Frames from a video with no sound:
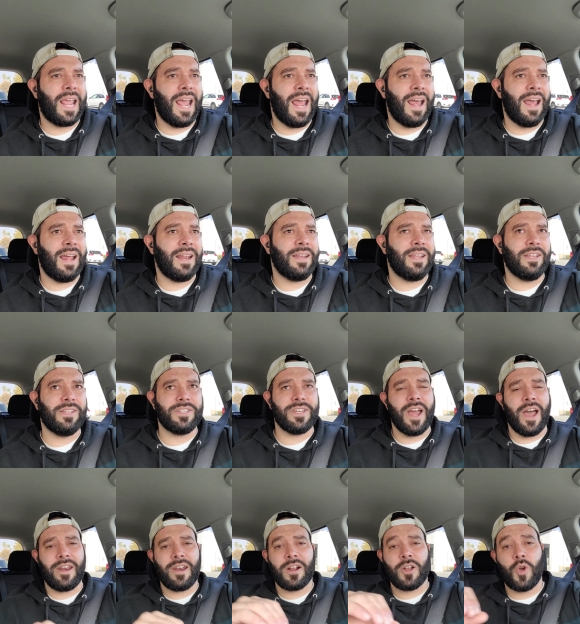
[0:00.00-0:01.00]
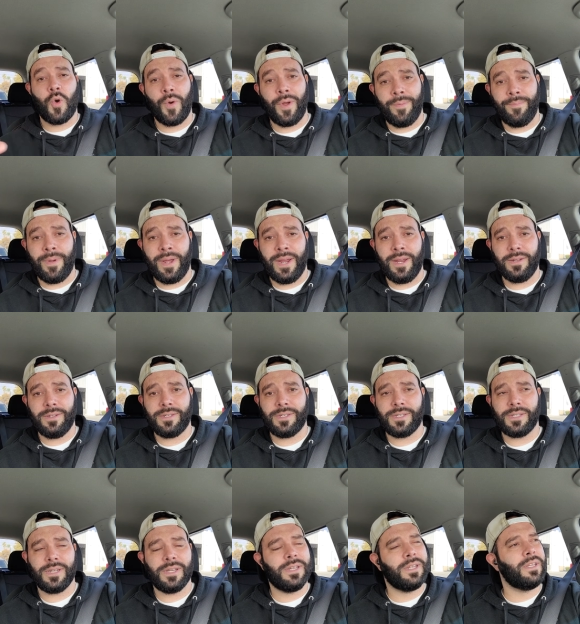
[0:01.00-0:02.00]
and is not on
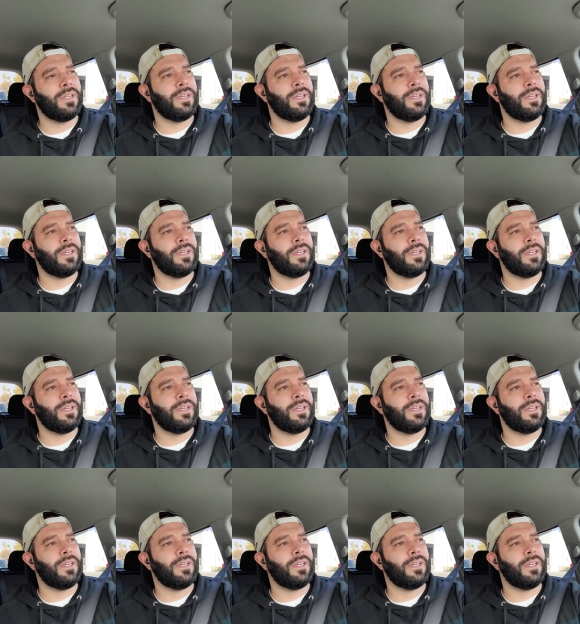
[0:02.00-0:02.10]
Coinbase,